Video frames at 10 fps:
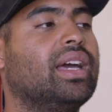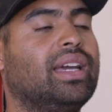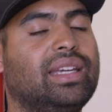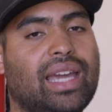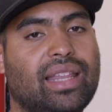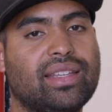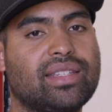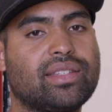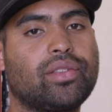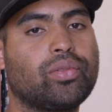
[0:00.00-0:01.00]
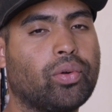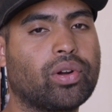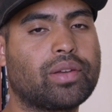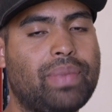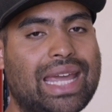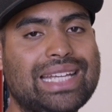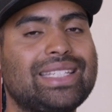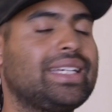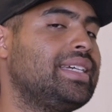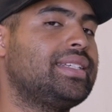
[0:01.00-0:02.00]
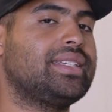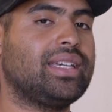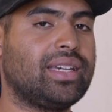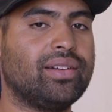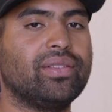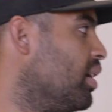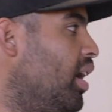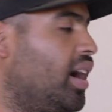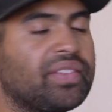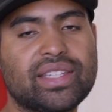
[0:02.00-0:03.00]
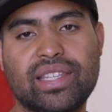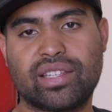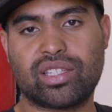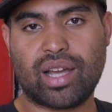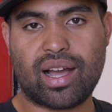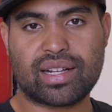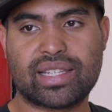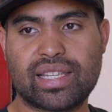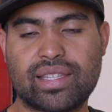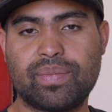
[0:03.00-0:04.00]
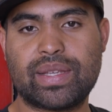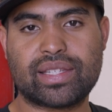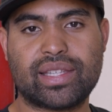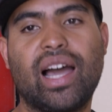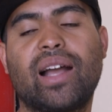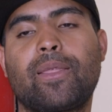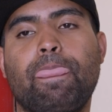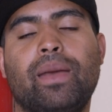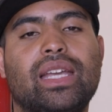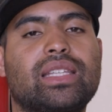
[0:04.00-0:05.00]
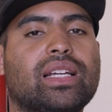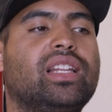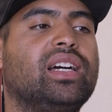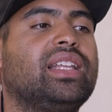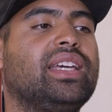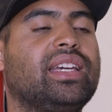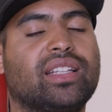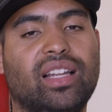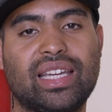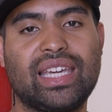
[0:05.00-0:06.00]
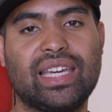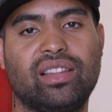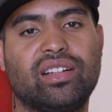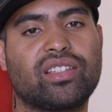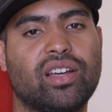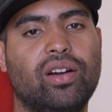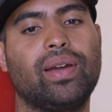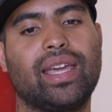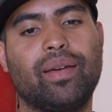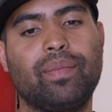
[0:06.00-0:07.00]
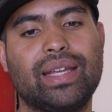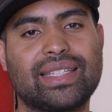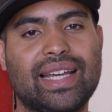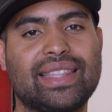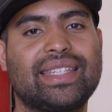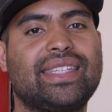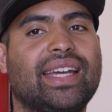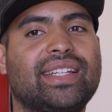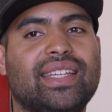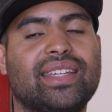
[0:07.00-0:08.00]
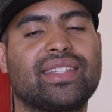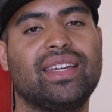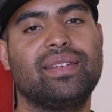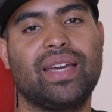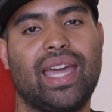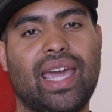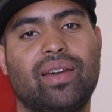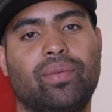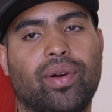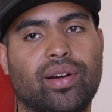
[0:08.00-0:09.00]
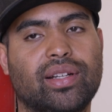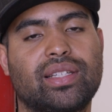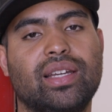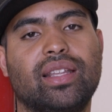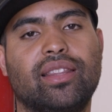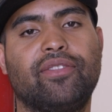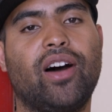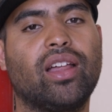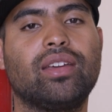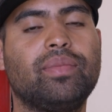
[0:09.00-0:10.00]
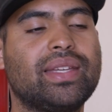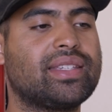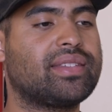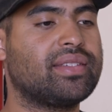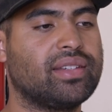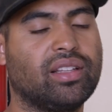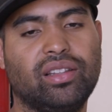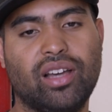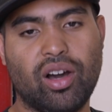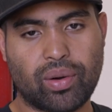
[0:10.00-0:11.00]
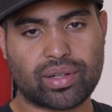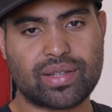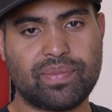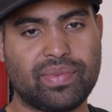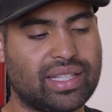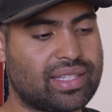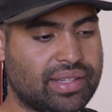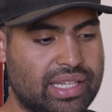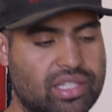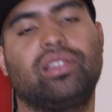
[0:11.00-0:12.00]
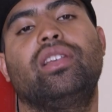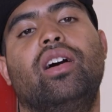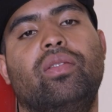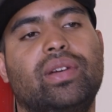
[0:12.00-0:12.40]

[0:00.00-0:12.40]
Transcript: Again, this is a torque-based ECU. Obviously, the stock system is stock, it's clunky, clunky, it looks OEM, it's not the sexiest. Hey, it works. The volume is lower to, it's, it's low.